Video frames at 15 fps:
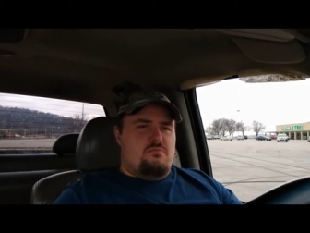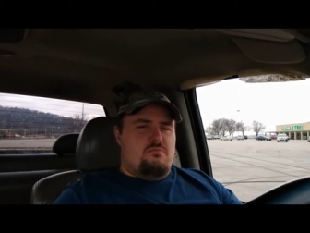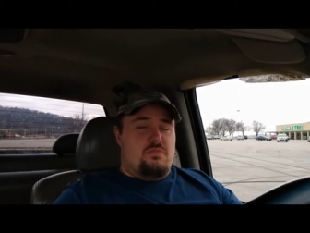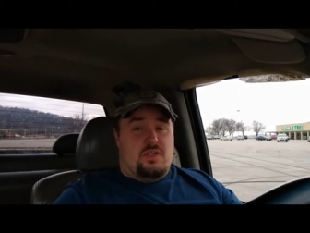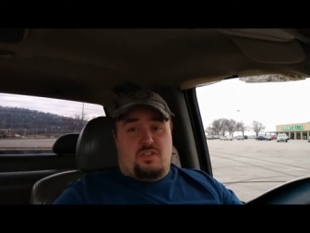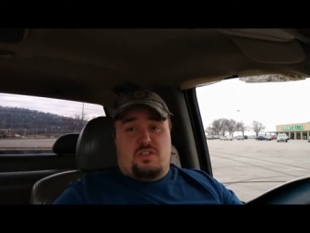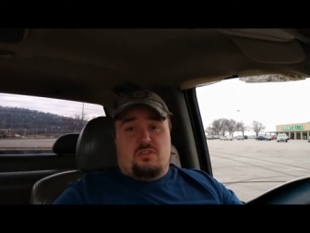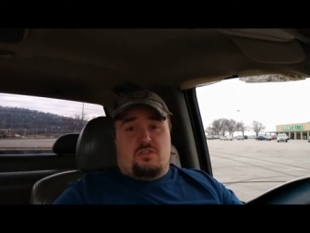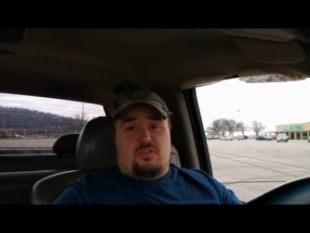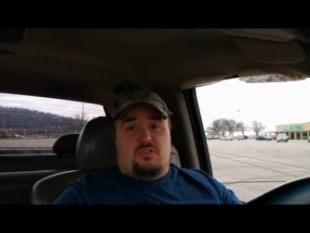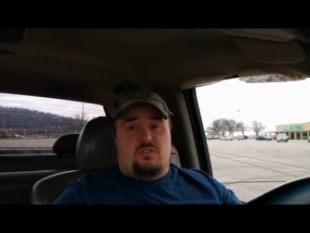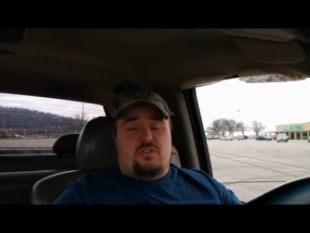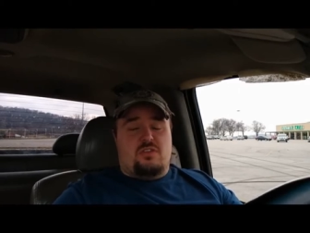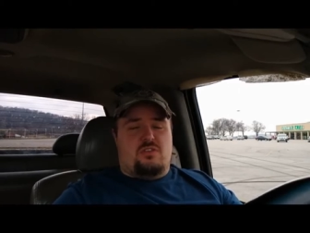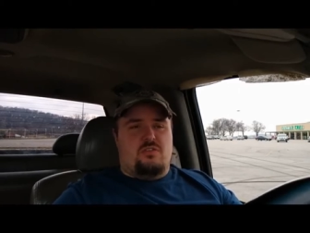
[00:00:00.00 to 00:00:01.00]
but it's still good.
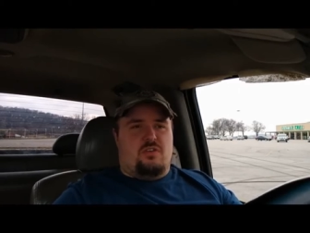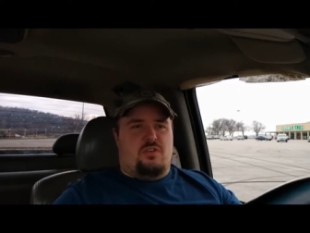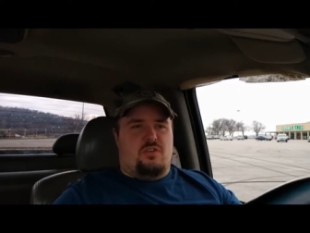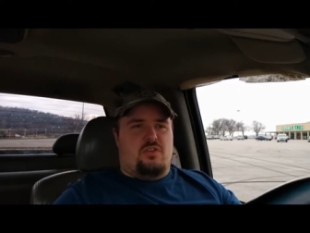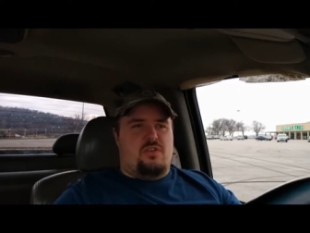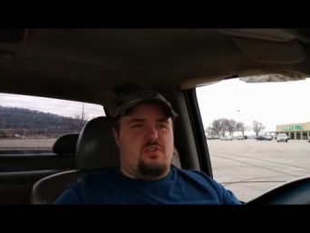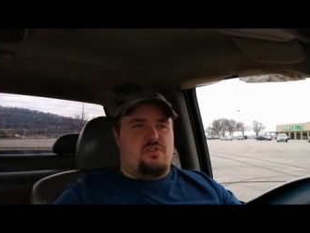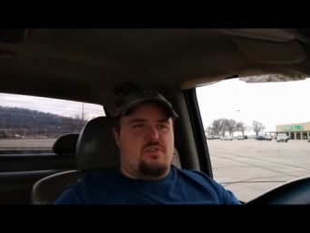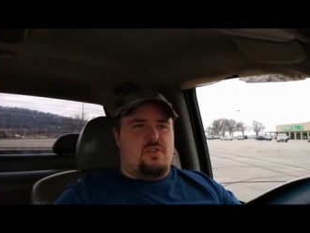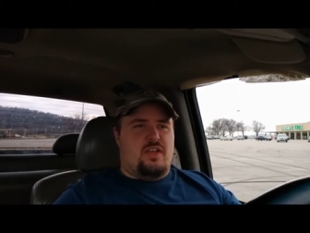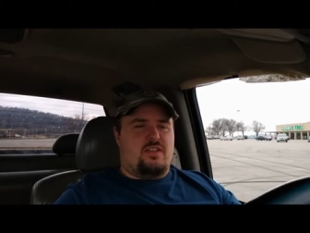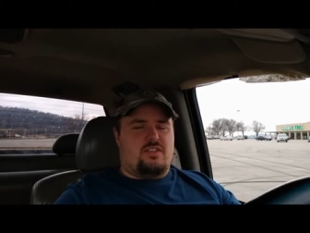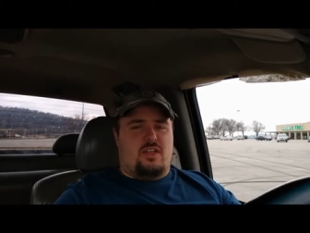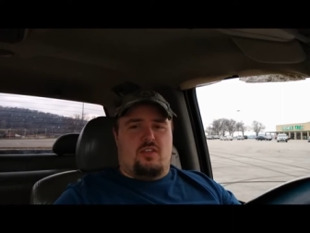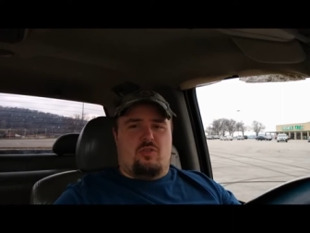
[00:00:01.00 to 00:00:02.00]
It's still good. Like I
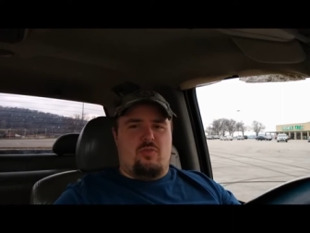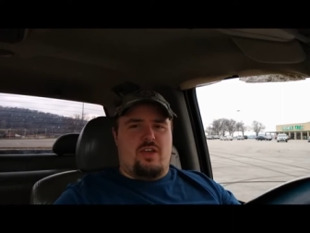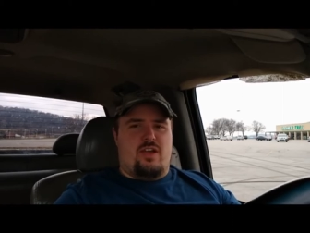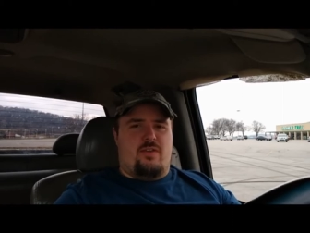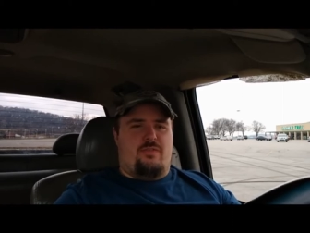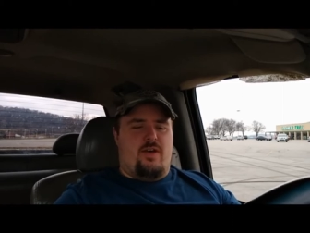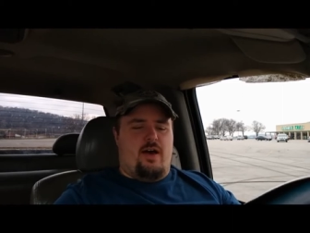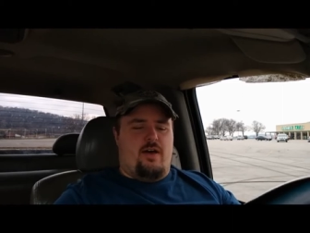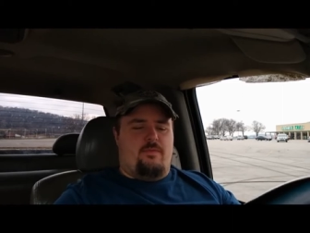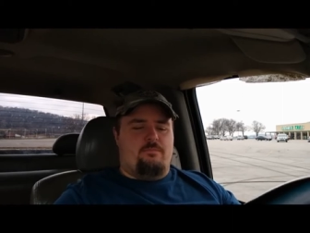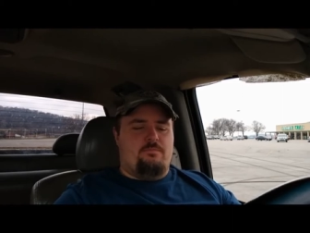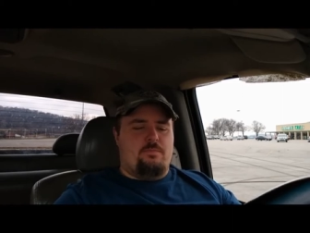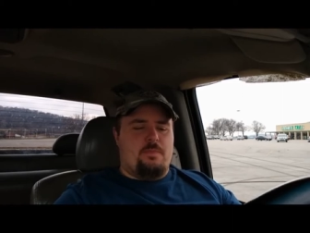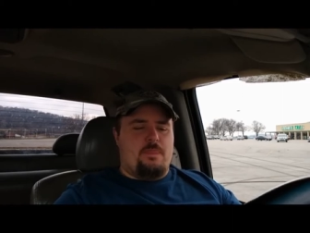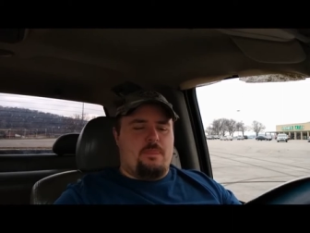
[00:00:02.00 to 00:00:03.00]
said, three out of five.
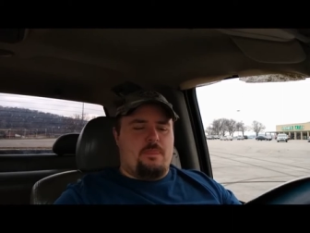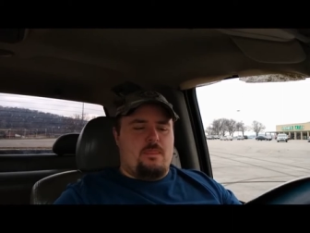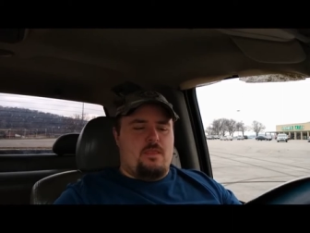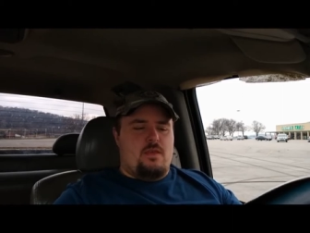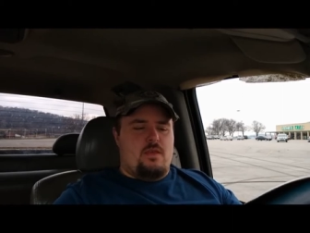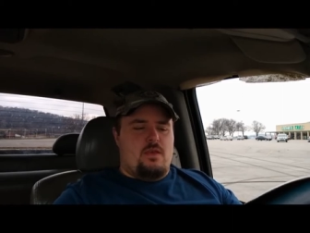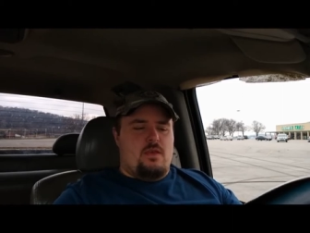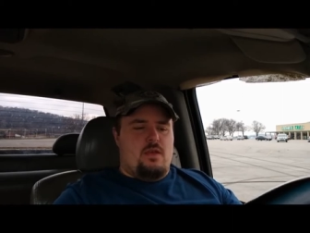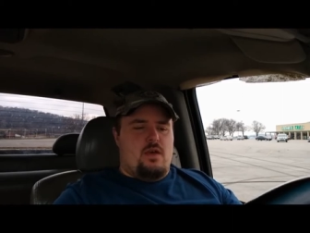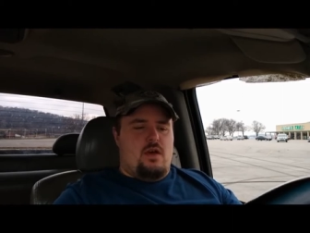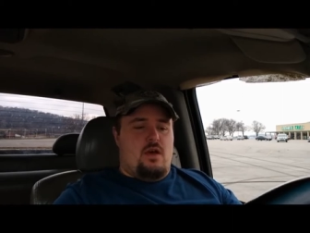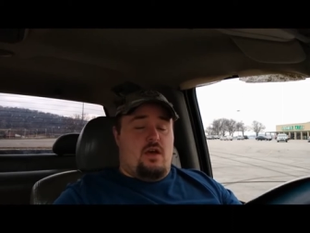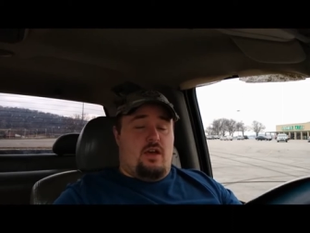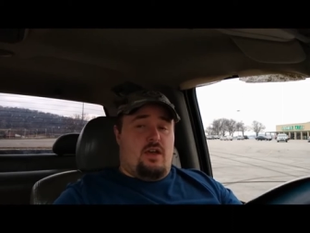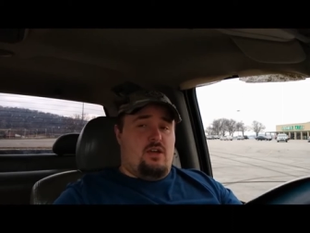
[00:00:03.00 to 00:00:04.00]

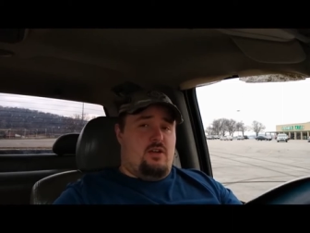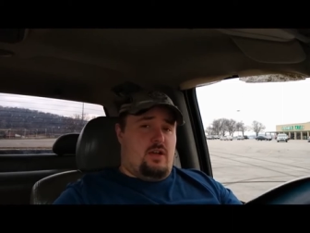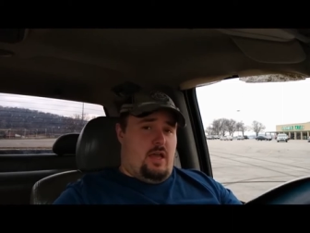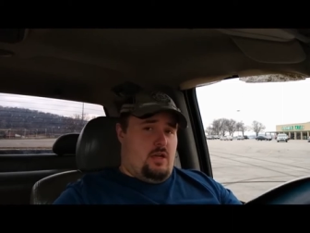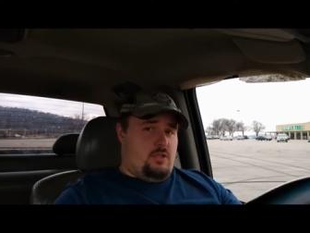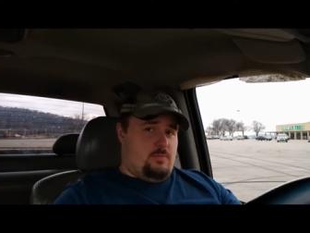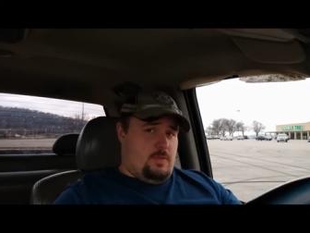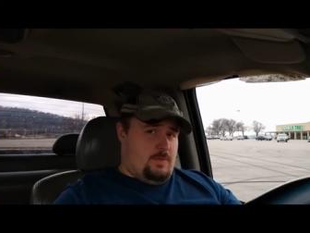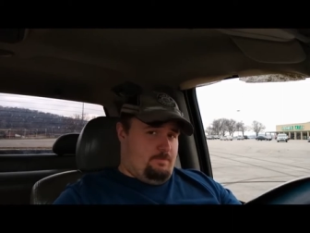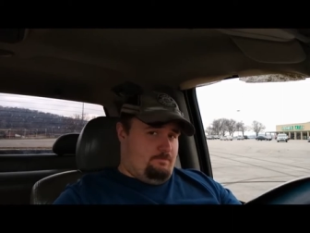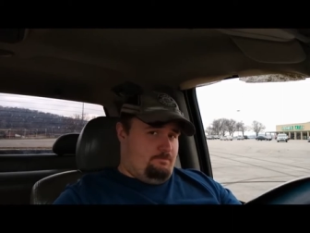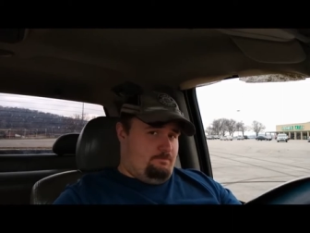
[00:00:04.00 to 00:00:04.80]
I got an announcement.